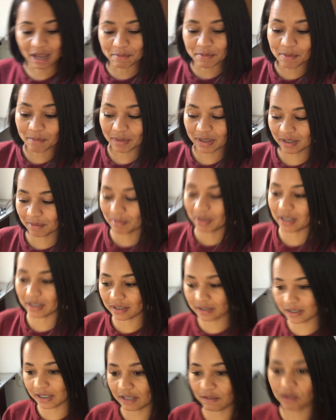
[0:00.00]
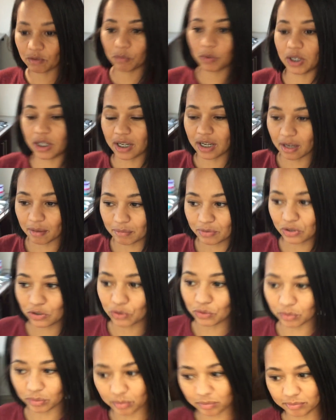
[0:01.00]
I'm a minimalist even when it comes
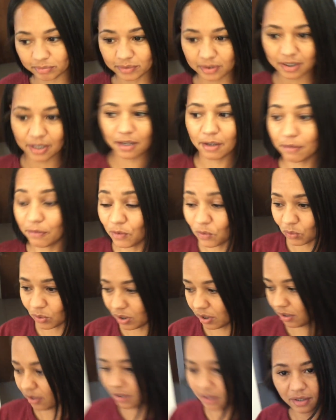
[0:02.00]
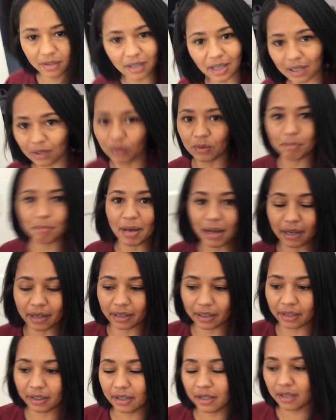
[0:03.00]
to food. I don't
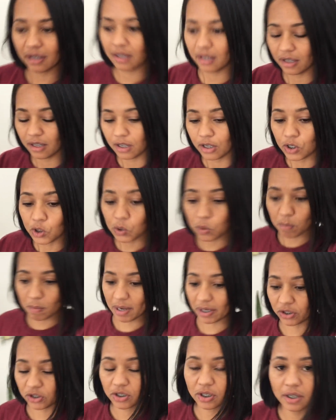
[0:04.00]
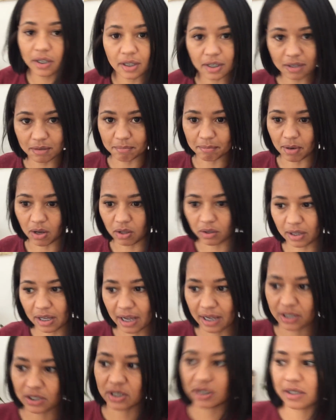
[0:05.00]
buy too much in bulk.
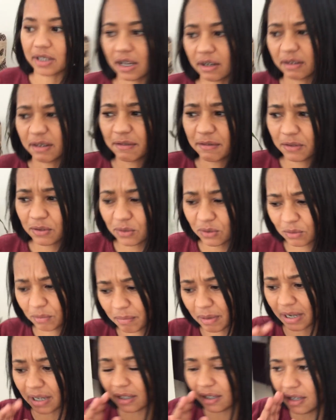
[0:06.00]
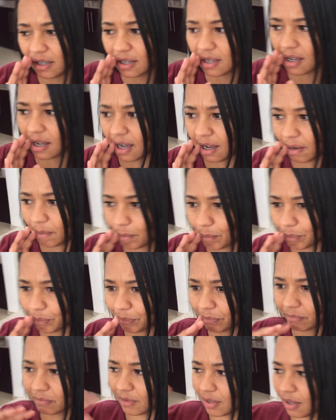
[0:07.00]
I refuse to buy
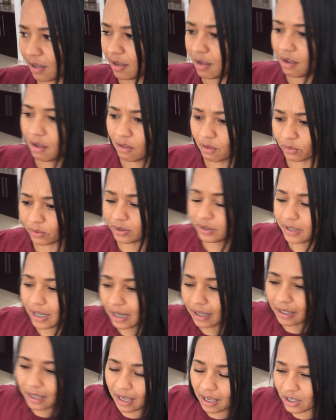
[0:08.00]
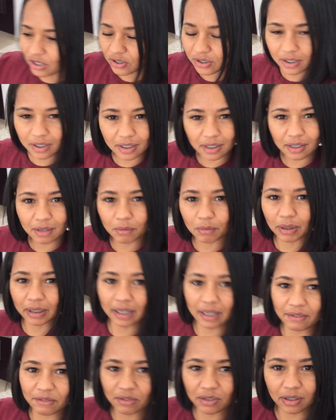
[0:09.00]
was 10 kg,
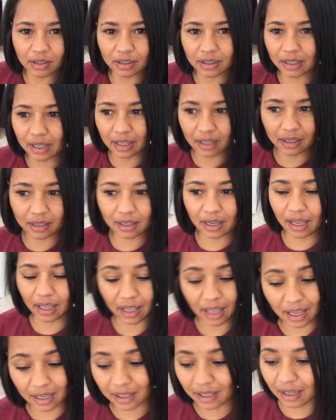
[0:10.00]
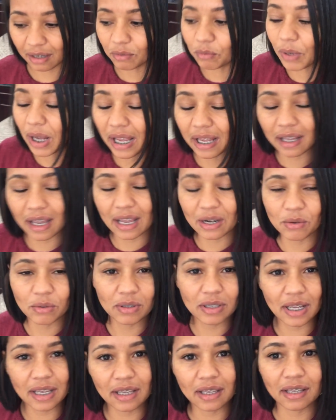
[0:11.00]
whatever, like I
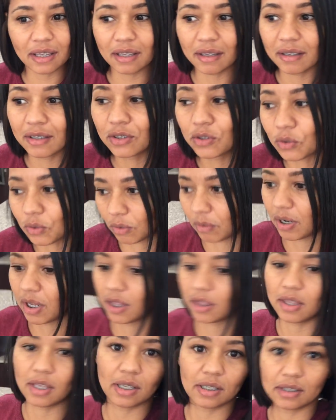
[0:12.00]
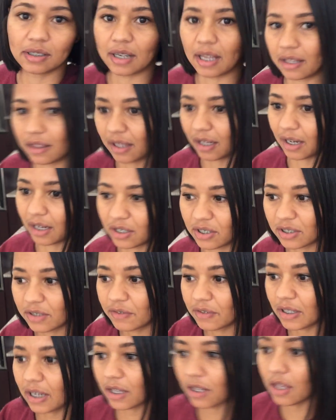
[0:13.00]
don't like storing things like that. I
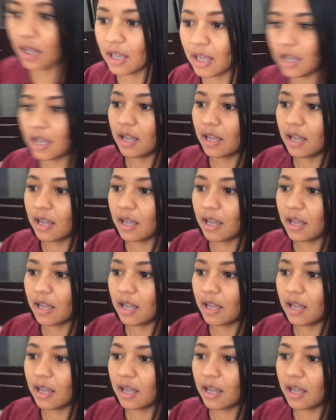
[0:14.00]
just feel like